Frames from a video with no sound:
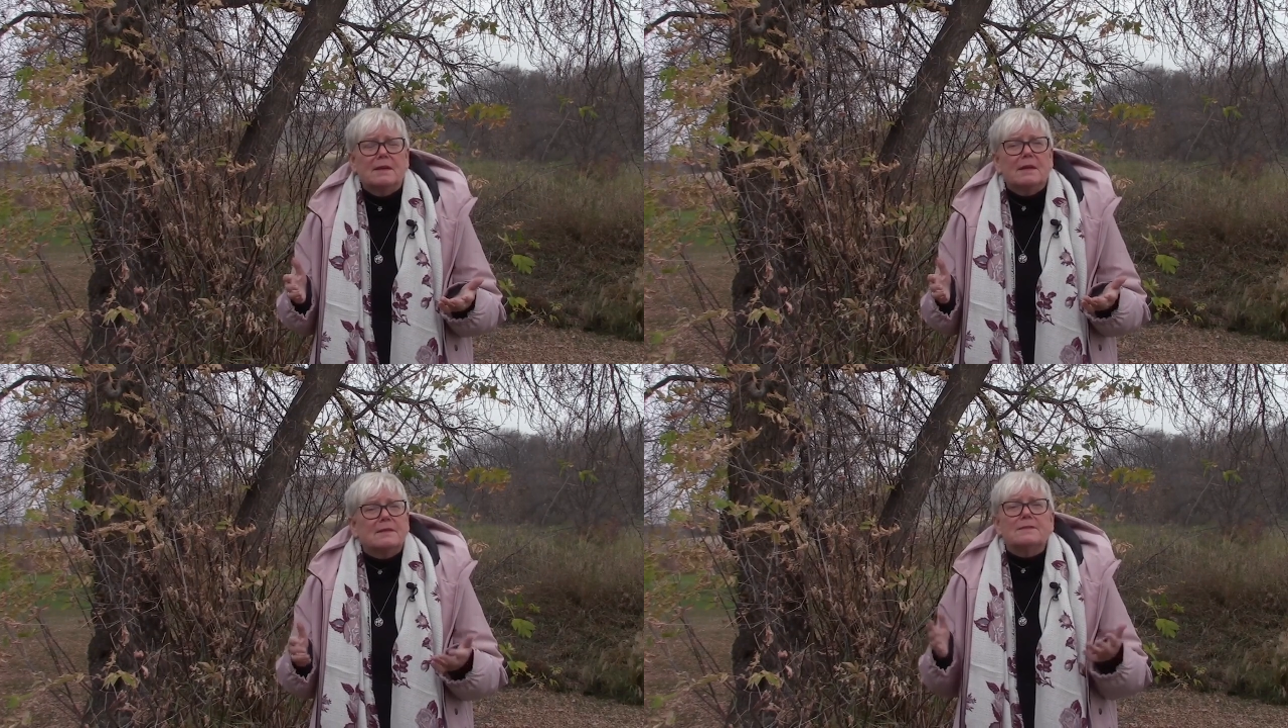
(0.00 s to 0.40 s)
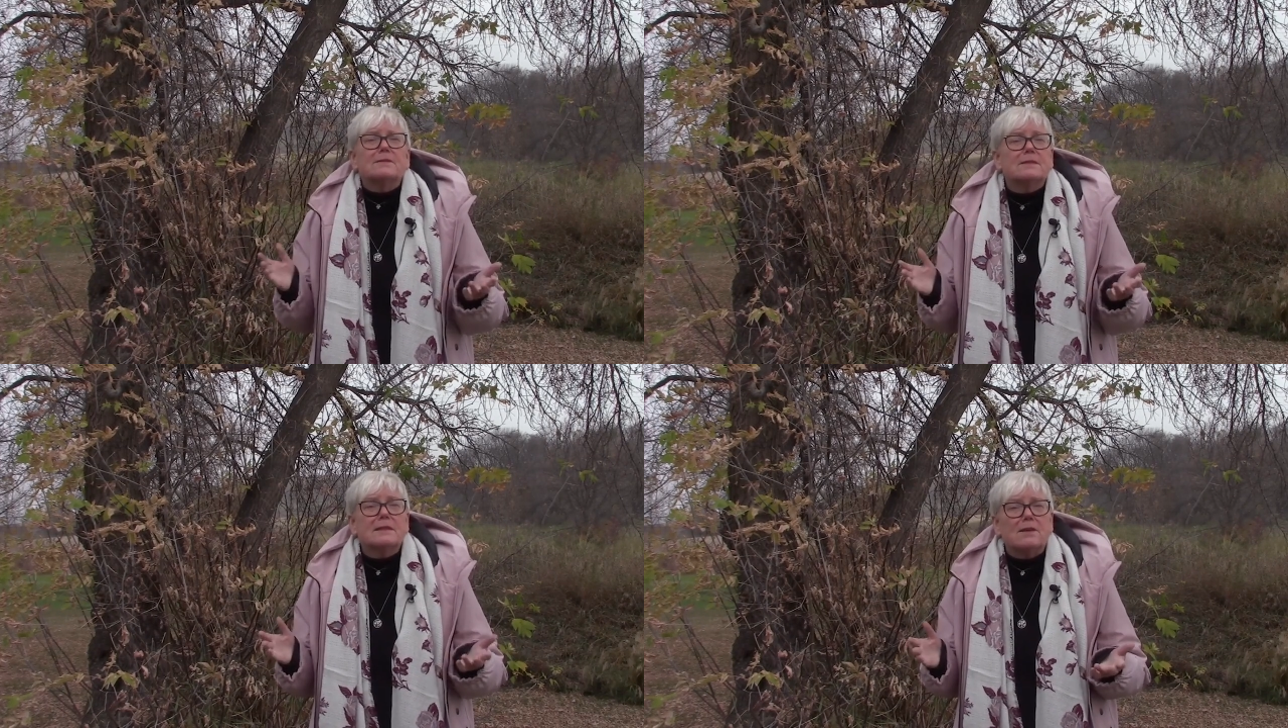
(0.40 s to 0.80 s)
so
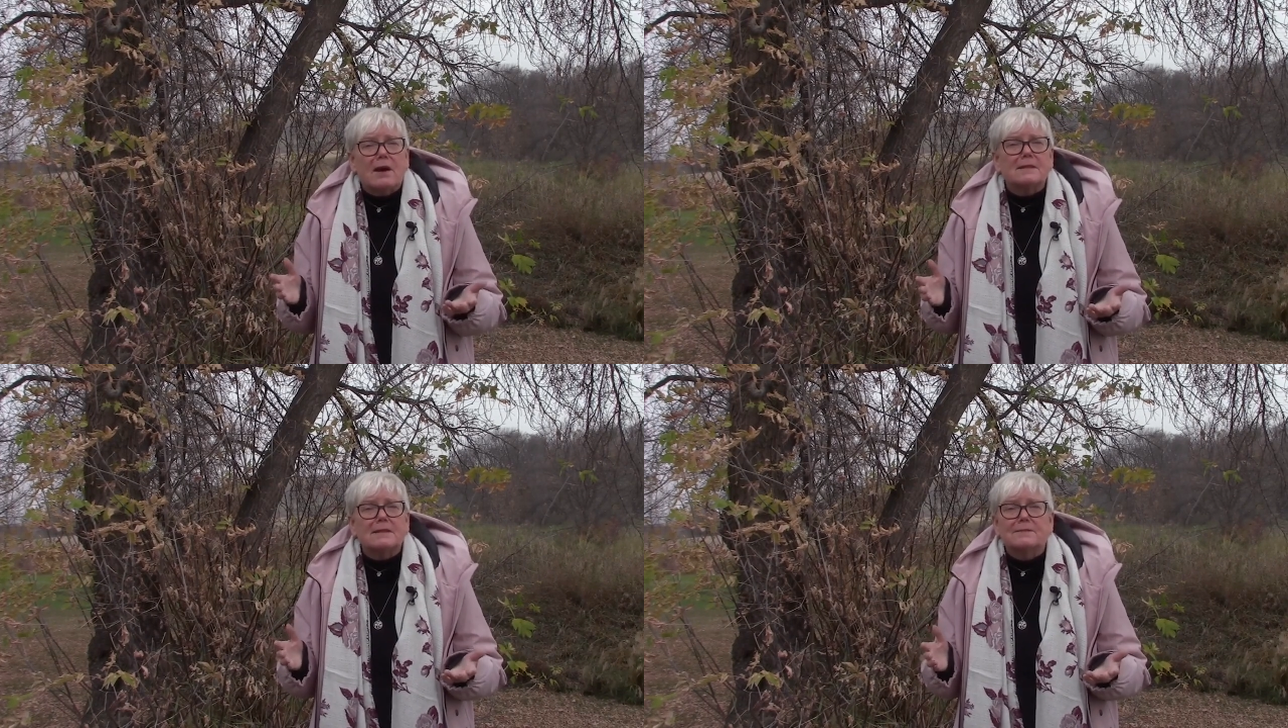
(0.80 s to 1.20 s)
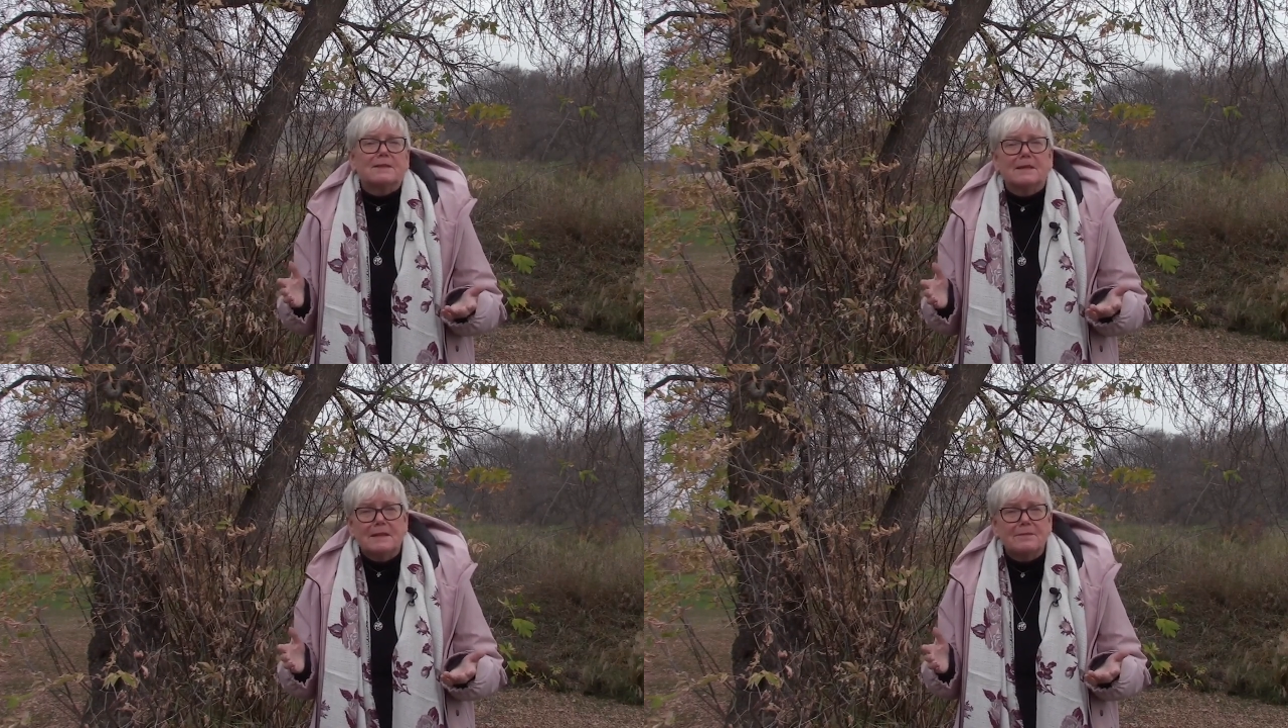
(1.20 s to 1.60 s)
does the cost of
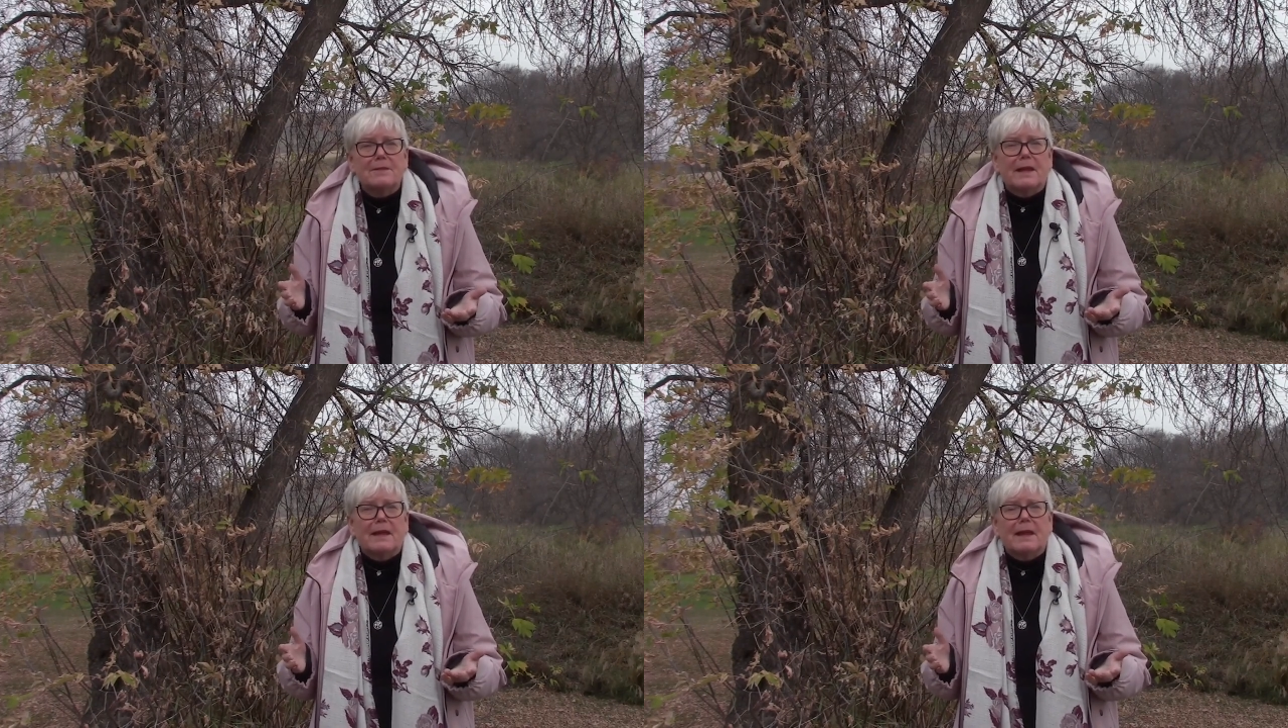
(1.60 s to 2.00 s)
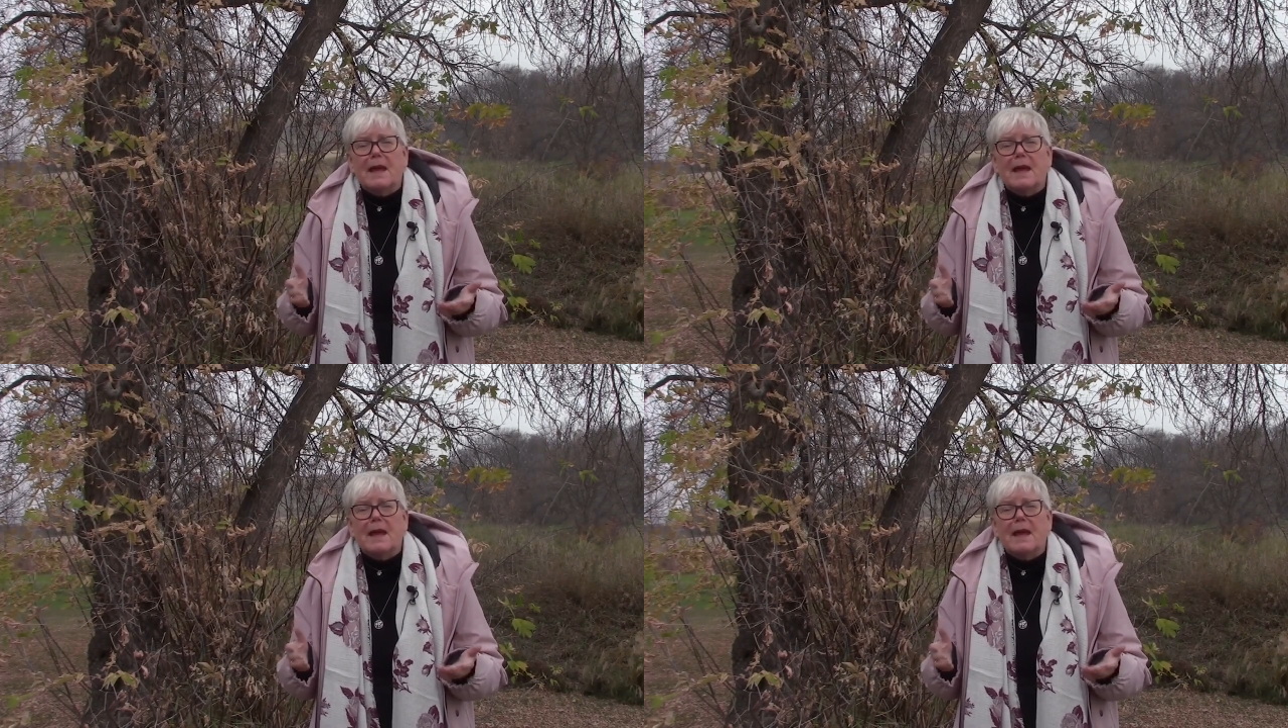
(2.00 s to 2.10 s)
delivering